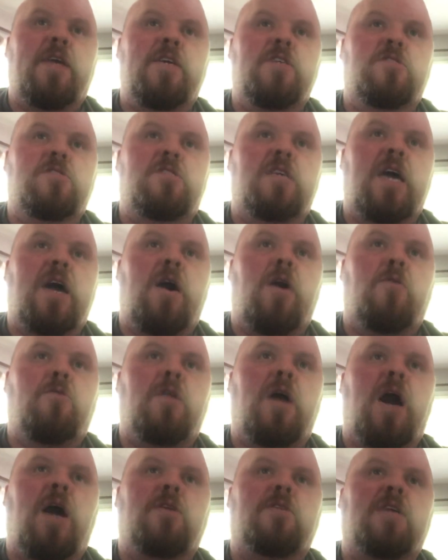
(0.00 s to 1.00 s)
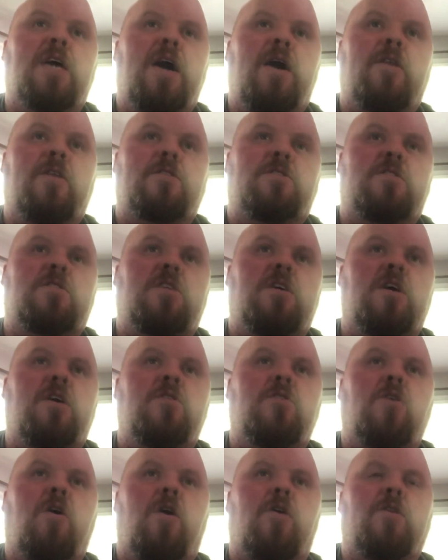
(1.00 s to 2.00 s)
He's down, knocked down at the
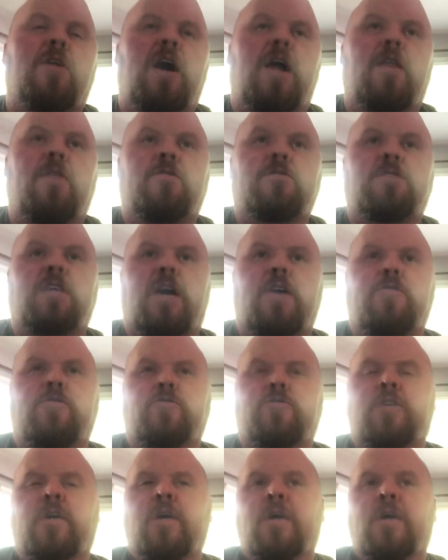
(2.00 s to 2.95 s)
10-yard line of the Taters.